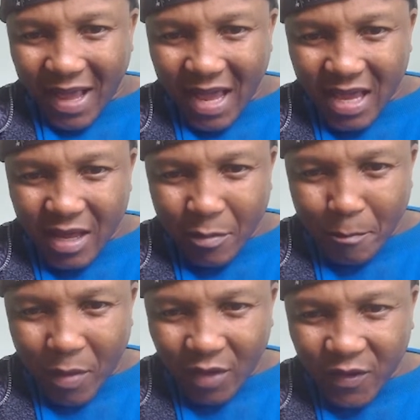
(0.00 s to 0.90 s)
But hey,
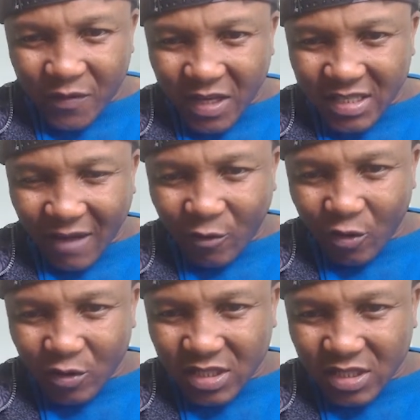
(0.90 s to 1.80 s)
both of these have
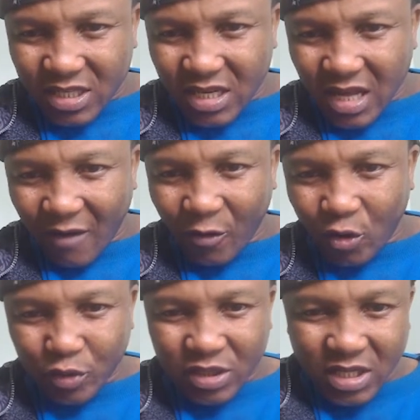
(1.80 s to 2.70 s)
got t. I forgot
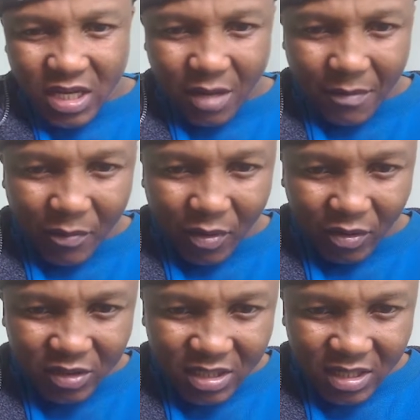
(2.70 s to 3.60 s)
to put t here. I'm gonna
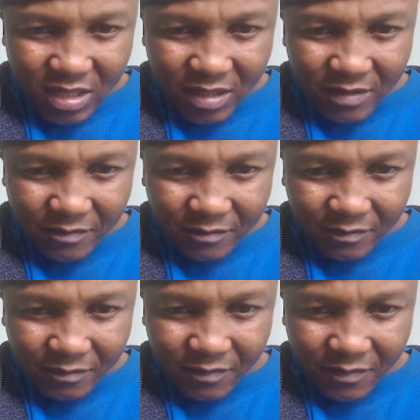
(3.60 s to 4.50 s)
put t
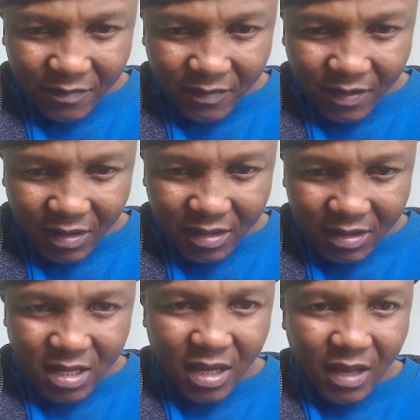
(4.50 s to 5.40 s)

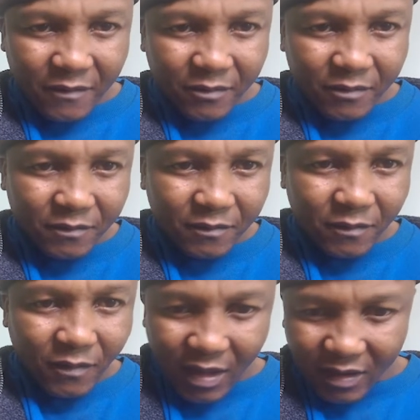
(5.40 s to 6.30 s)
here,
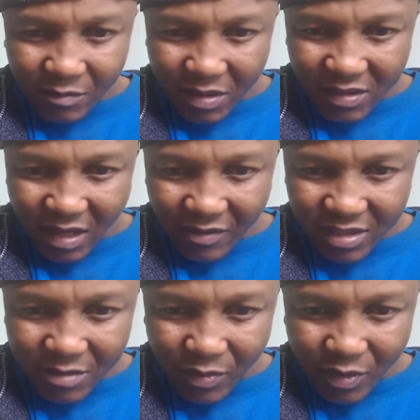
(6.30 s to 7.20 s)
and this must have a
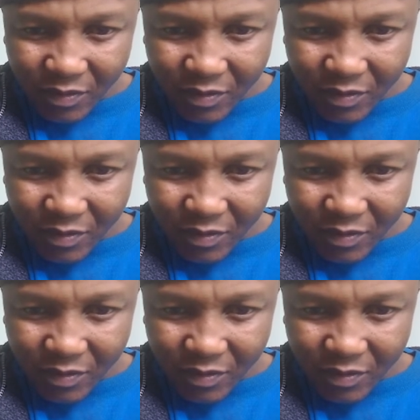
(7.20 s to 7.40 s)
t.